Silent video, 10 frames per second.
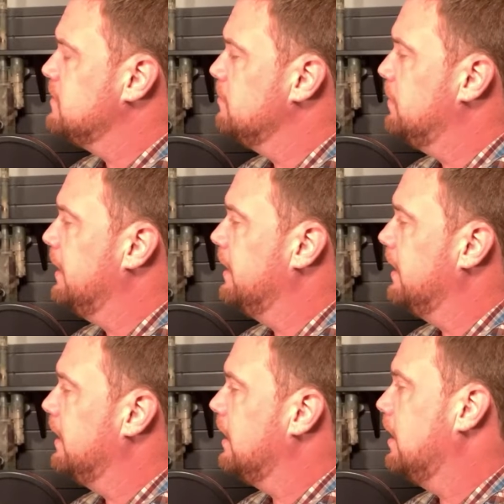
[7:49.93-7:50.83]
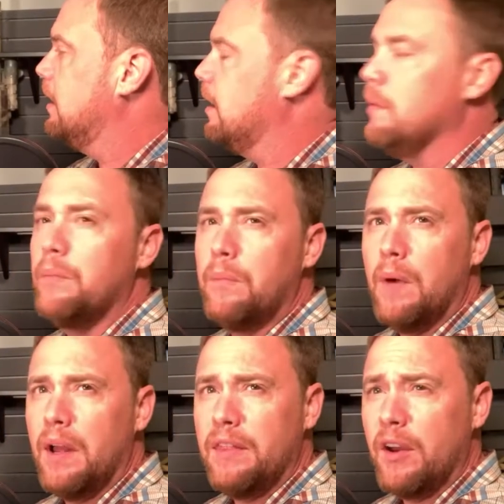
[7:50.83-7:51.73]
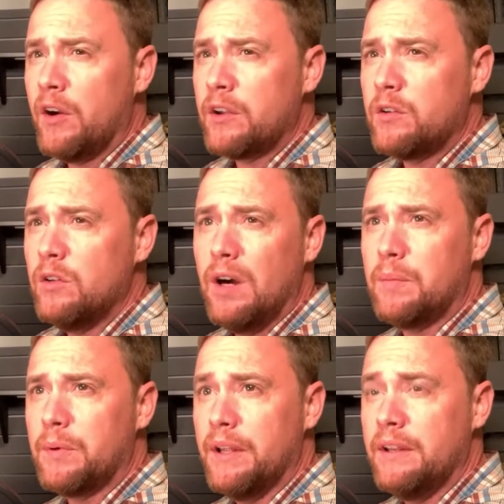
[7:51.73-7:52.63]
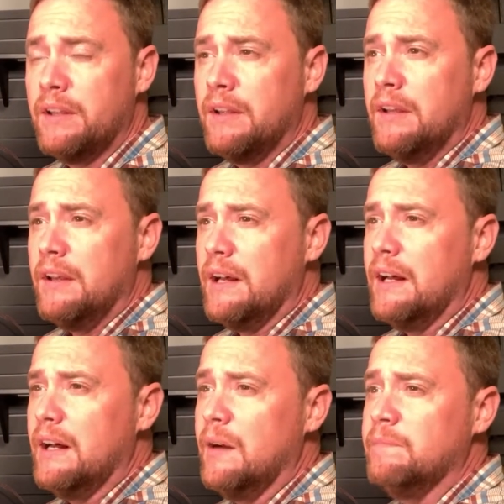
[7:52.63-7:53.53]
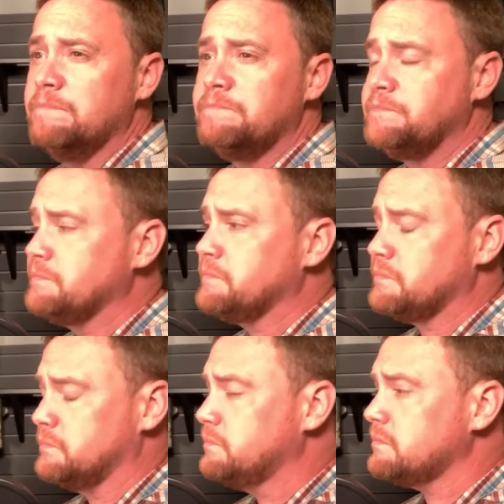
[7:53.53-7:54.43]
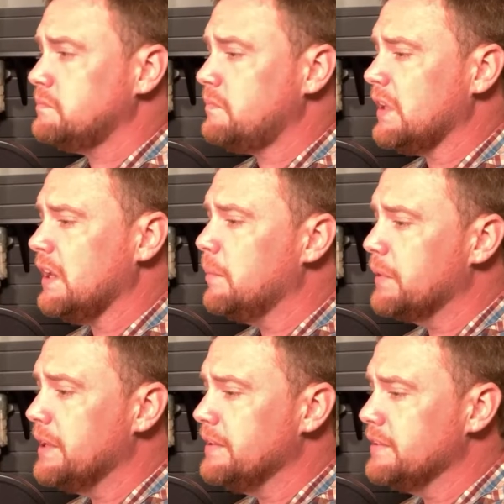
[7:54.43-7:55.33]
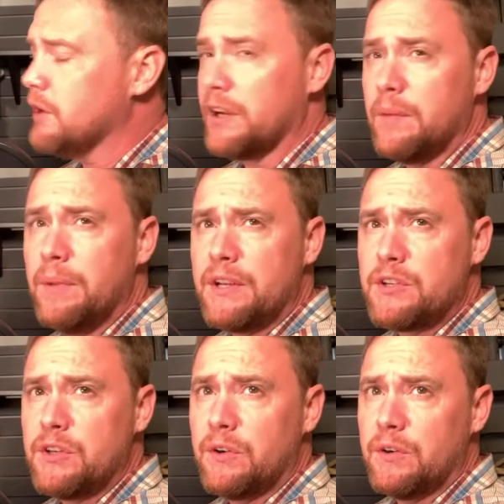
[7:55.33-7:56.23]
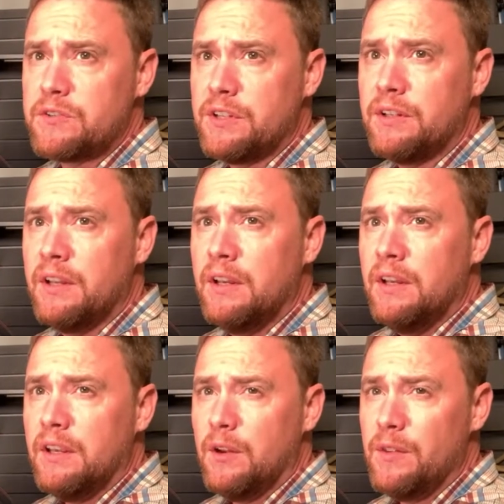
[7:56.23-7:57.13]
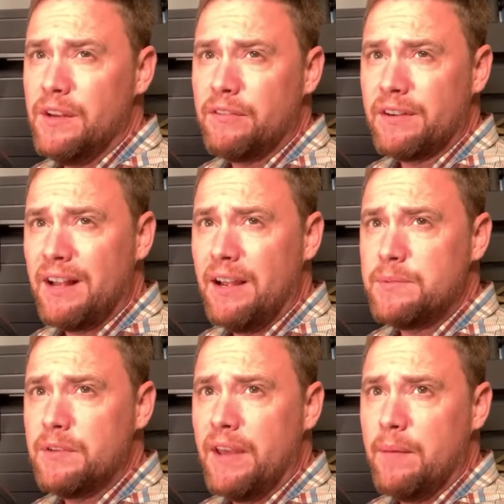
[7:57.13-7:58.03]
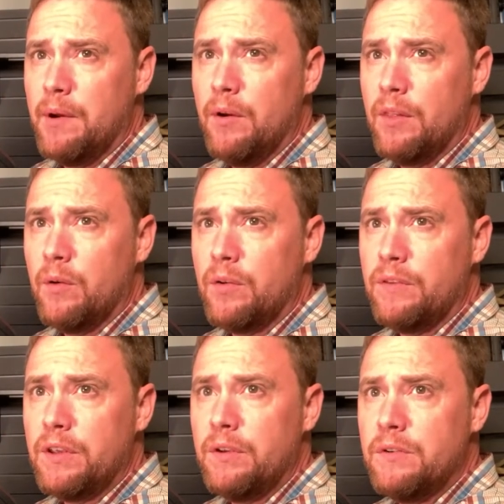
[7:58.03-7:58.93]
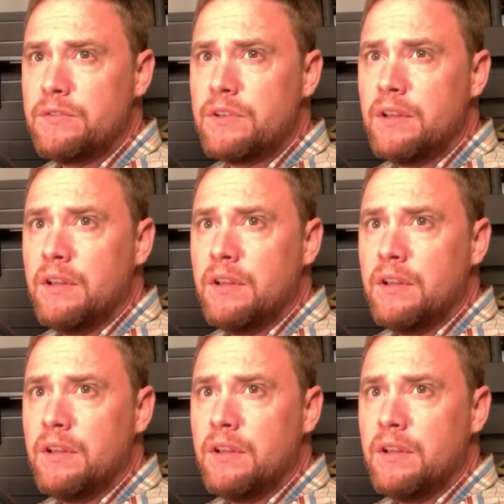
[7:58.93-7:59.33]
but I'll in the article um, I'll print target pictures and the different types of ammo that we've used.